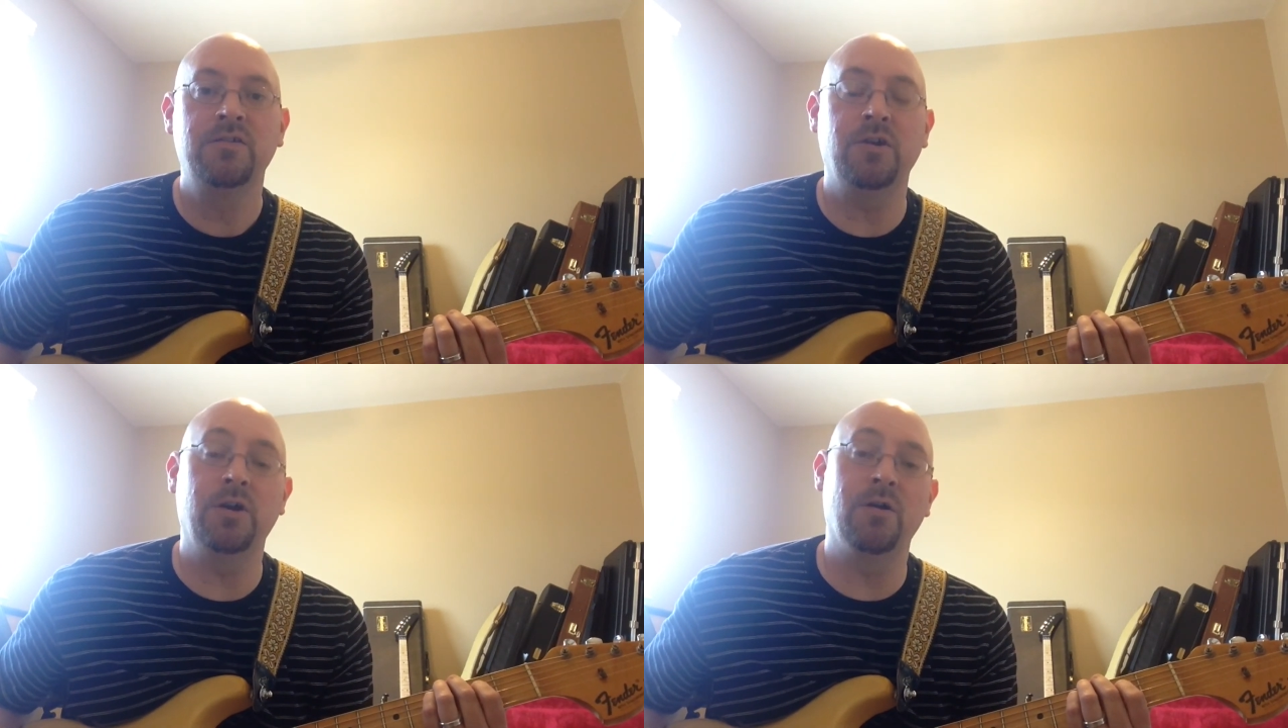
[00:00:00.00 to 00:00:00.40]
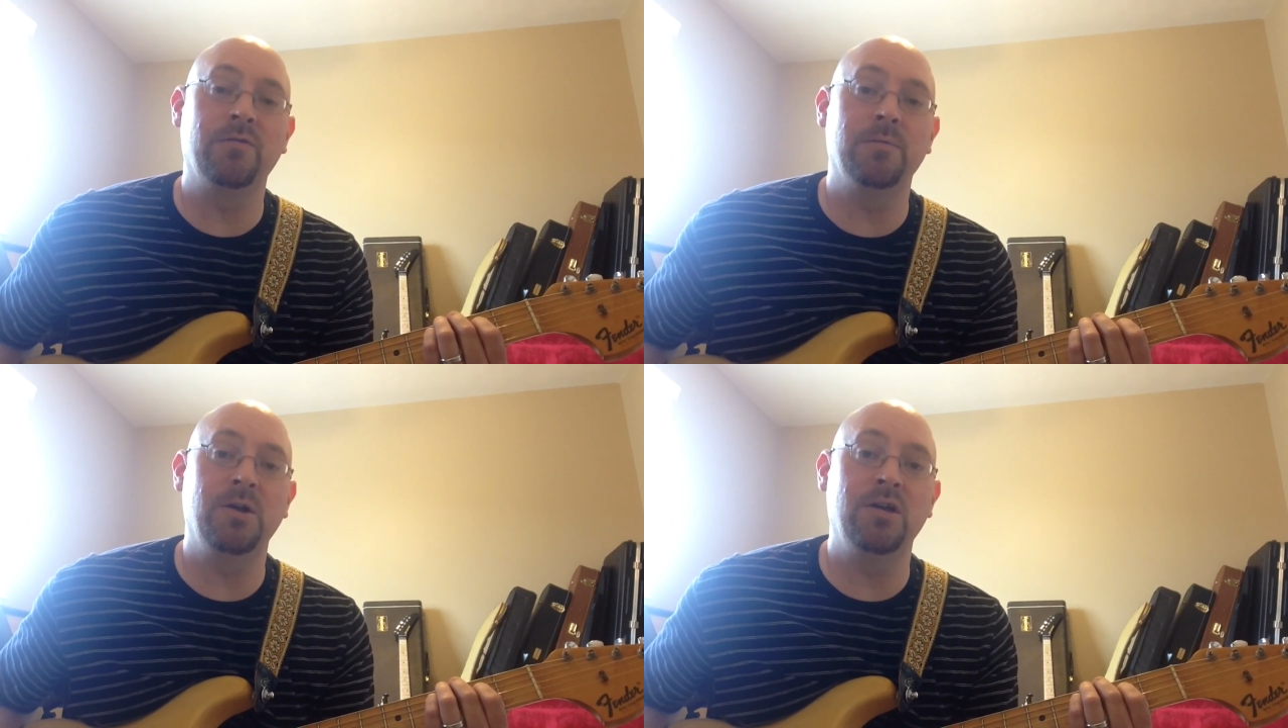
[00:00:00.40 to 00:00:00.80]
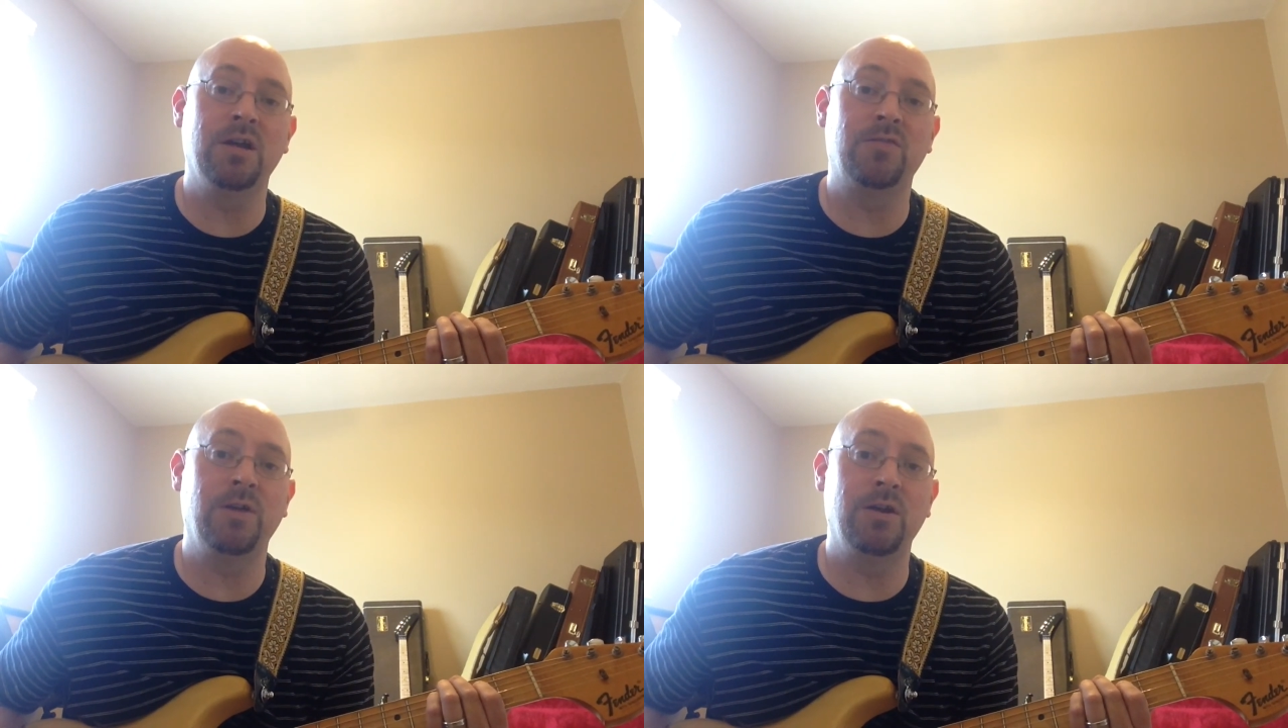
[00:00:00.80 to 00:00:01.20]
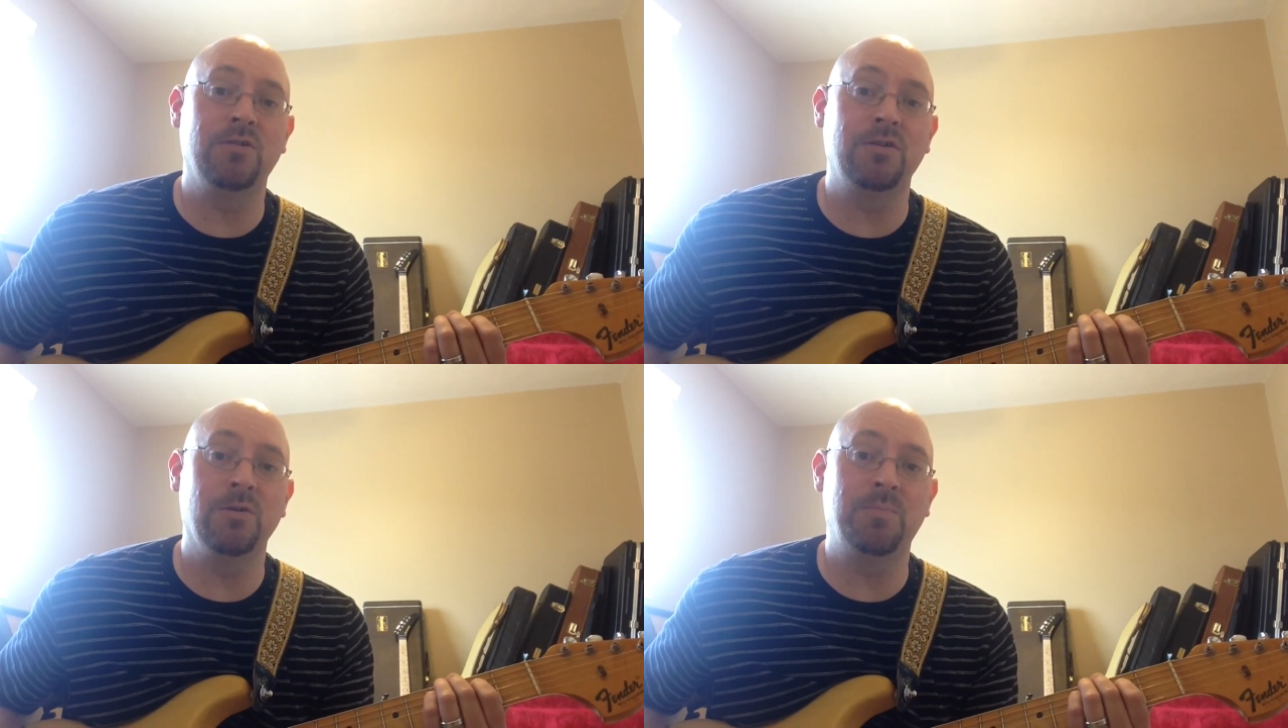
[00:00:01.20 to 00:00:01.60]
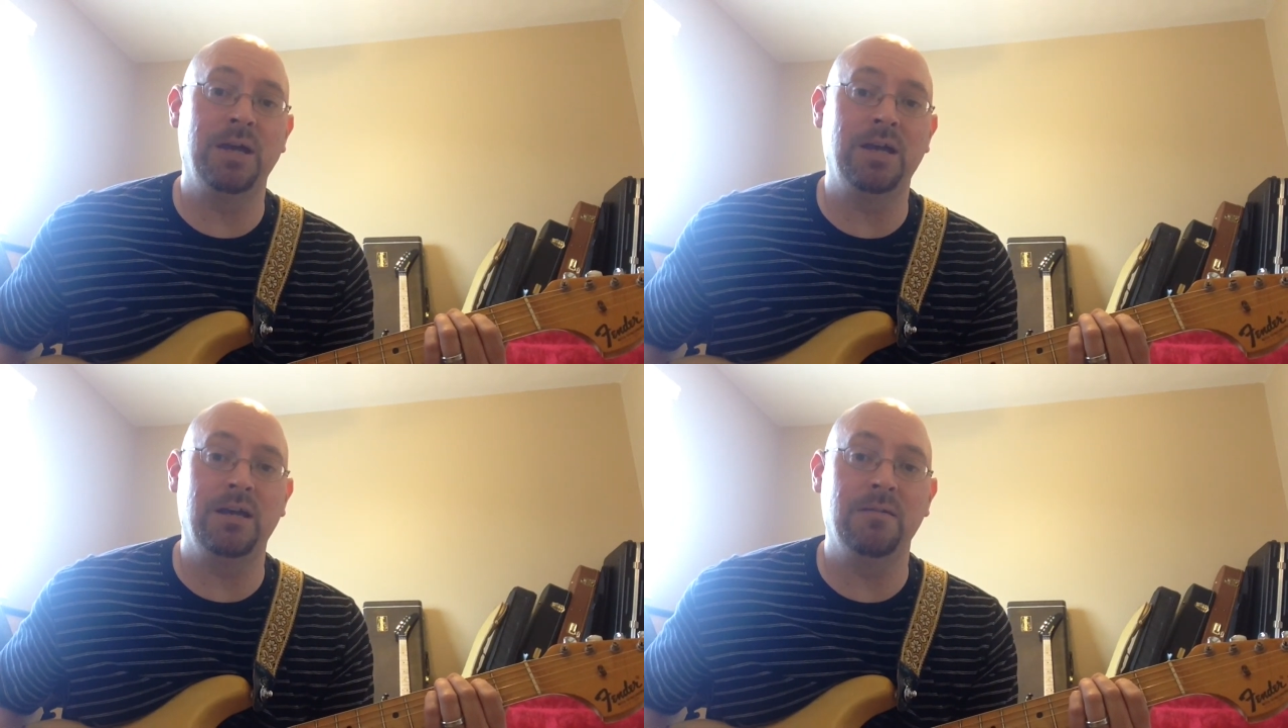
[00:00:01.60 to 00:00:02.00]
you're going from your index finger to your
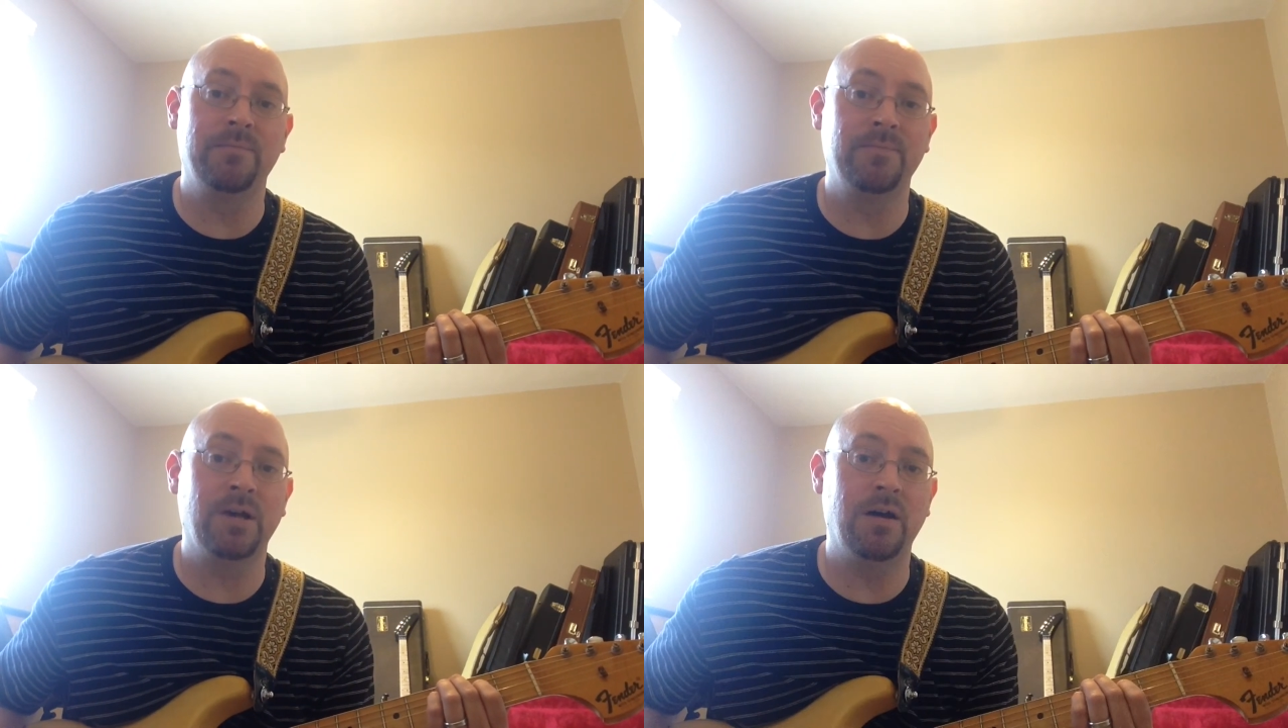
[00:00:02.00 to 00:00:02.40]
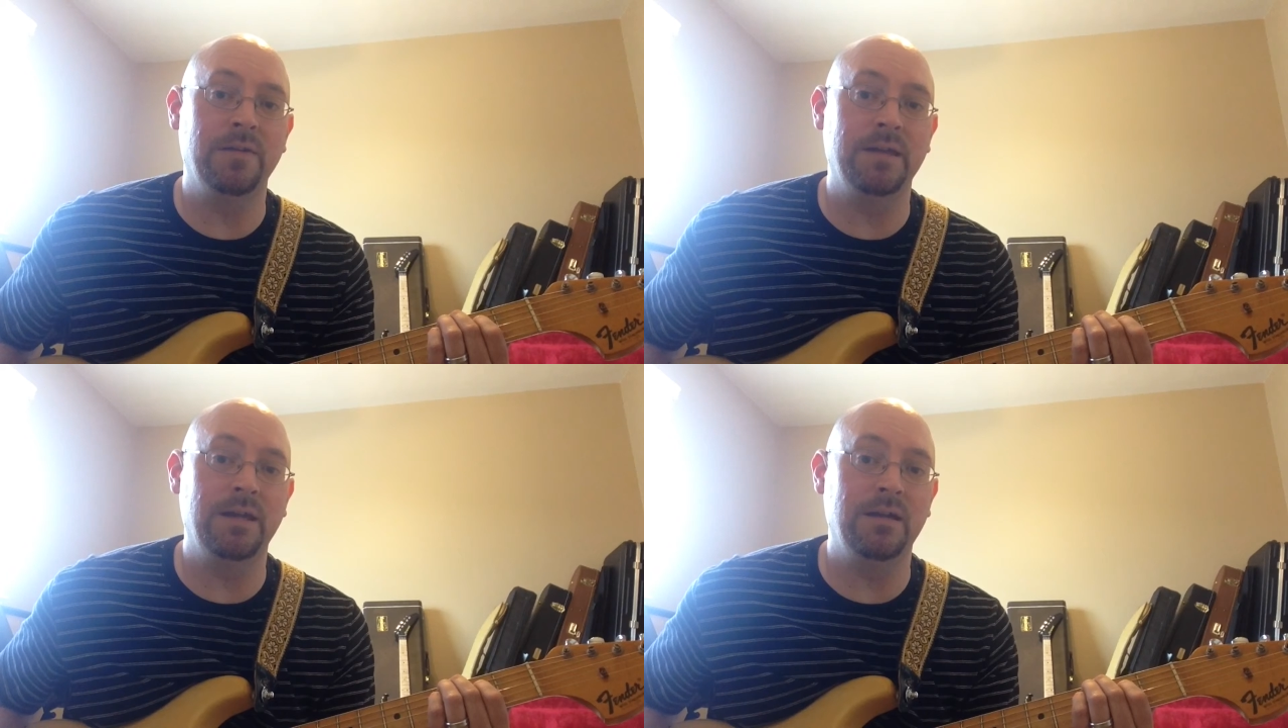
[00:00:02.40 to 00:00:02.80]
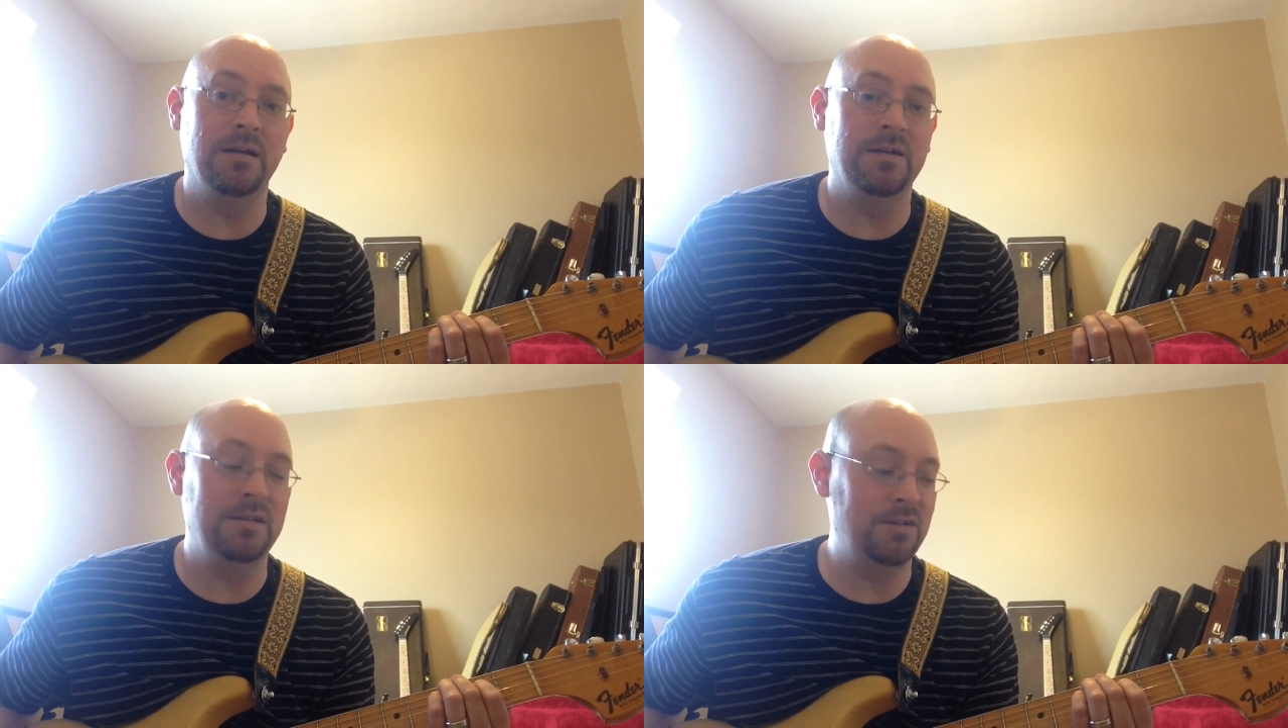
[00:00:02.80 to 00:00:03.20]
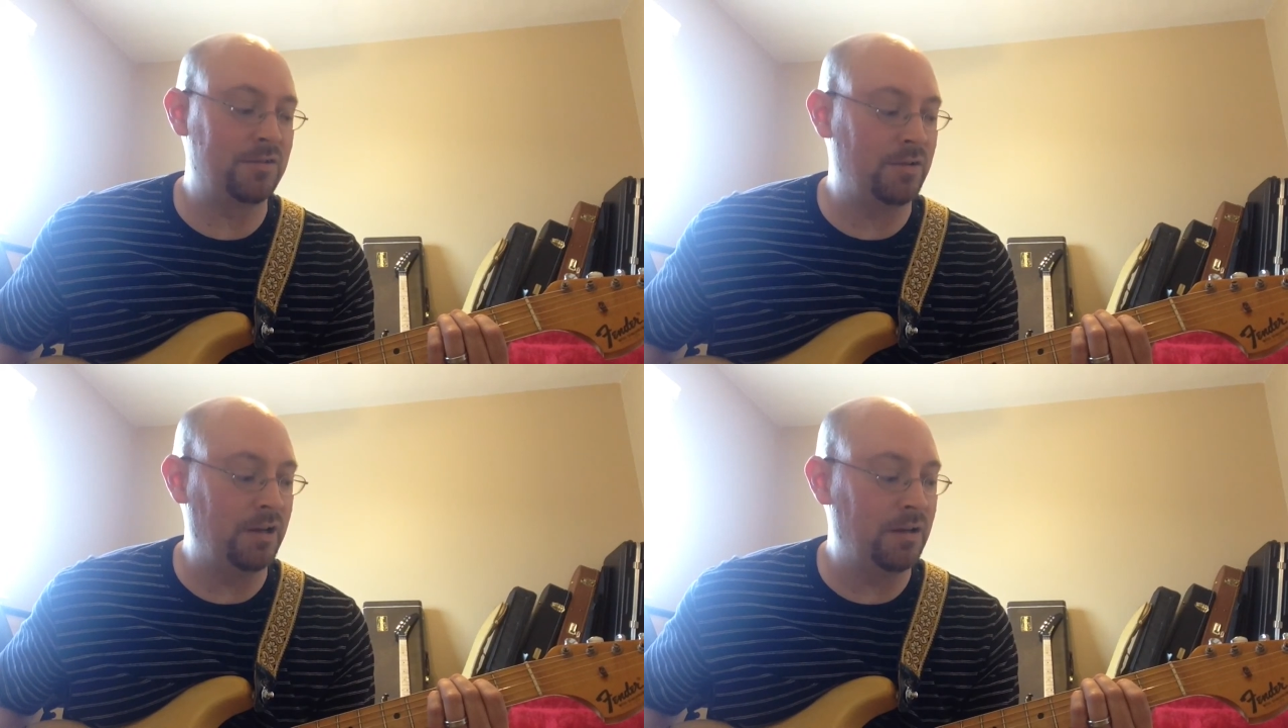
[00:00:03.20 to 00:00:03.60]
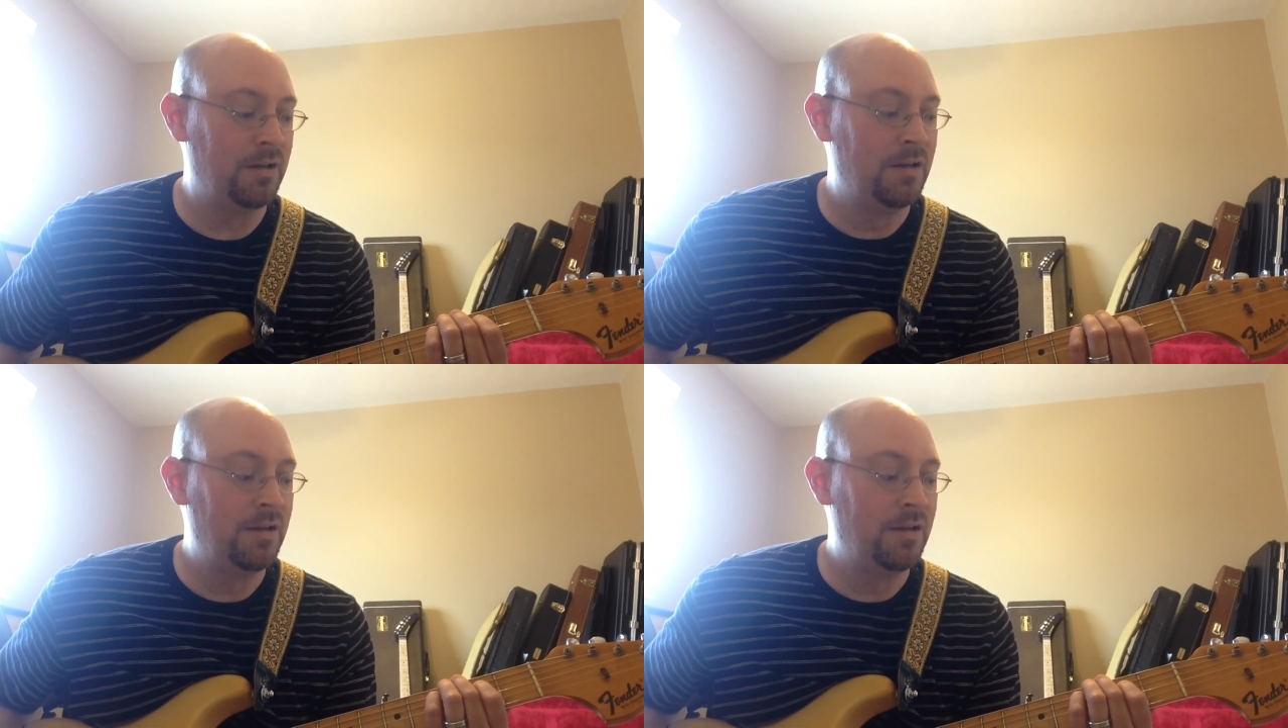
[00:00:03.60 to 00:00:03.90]
pinky on the D string.